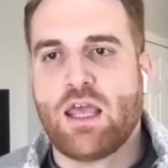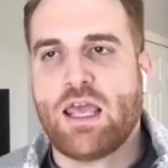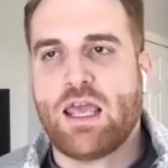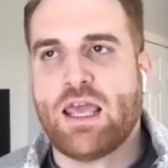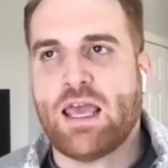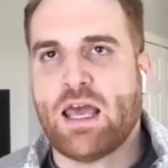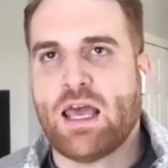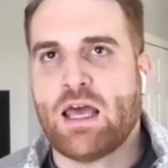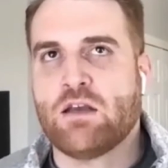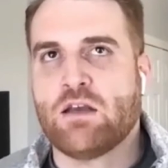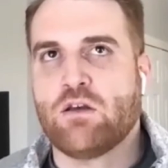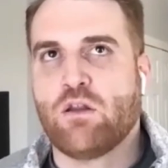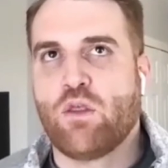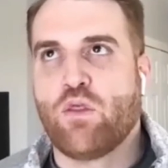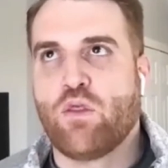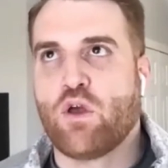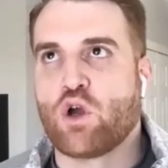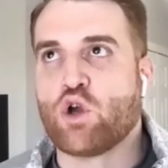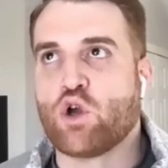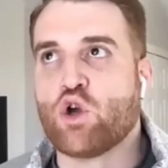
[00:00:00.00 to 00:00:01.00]
and
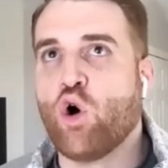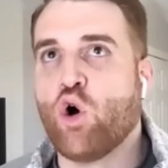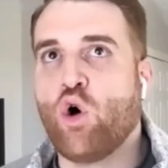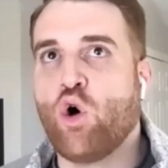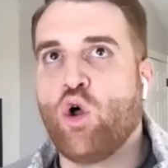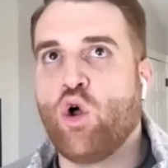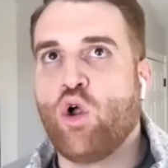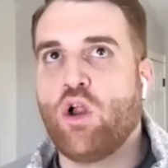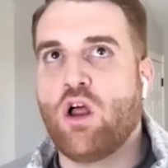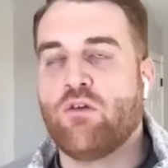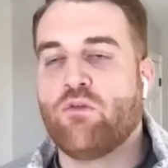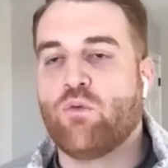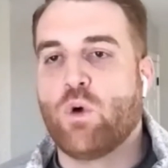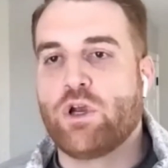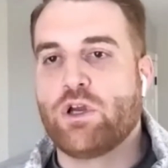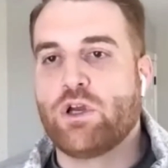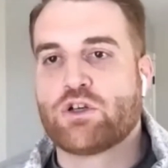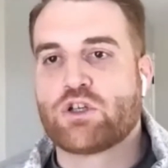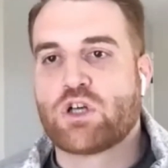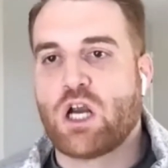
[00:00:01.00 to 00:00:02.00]
the goal of
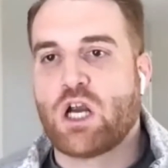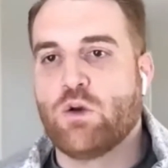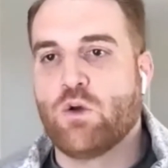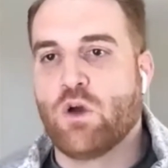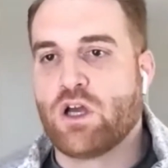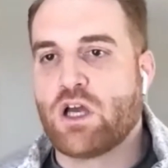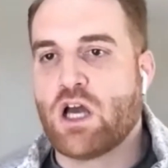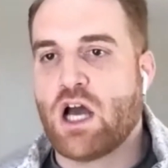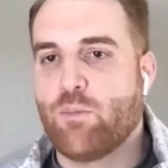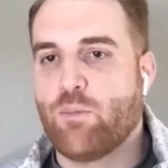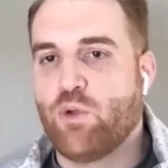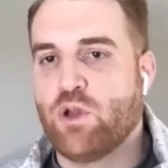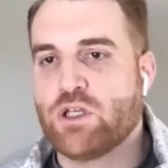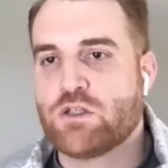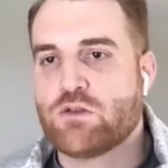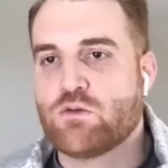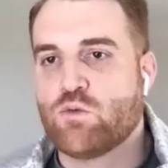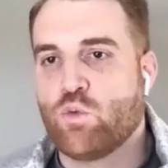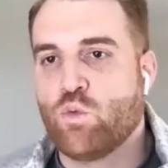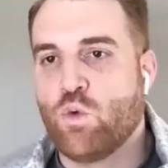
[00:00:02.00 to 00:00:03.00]
what you're trying to
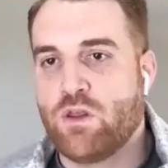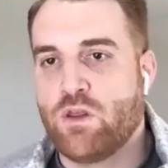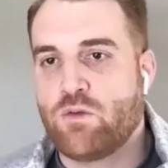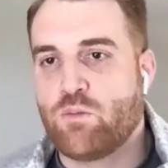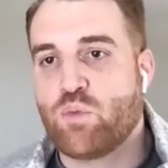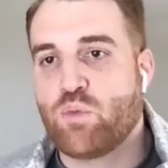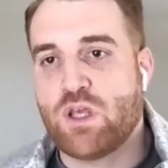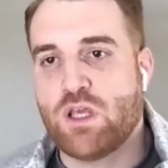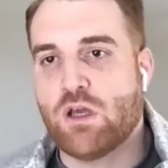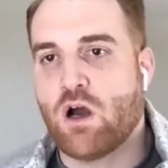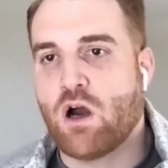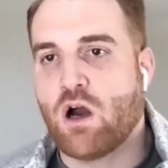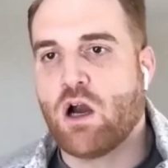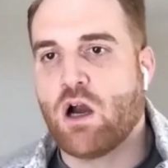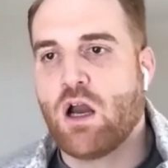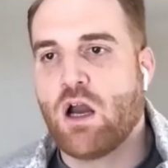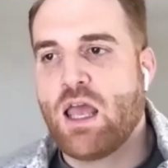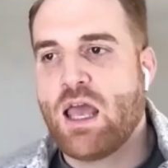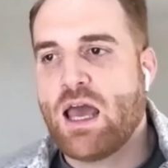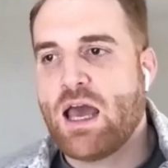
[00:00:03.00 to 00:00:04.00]
accomplish with PR,